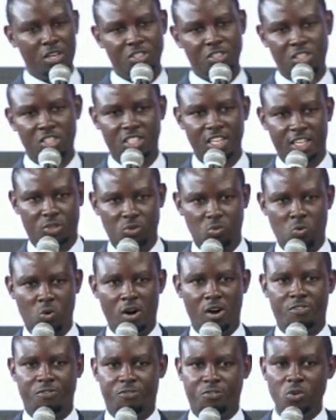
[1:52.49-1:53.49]
message that
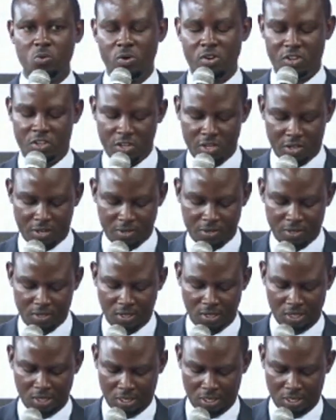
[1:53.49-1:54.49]
we're viewing
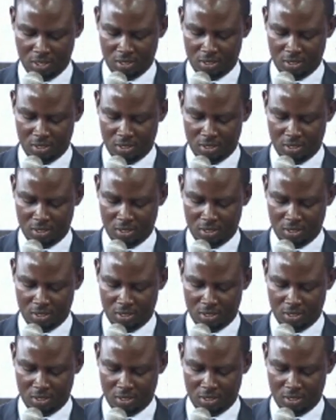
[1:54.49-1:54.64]
here,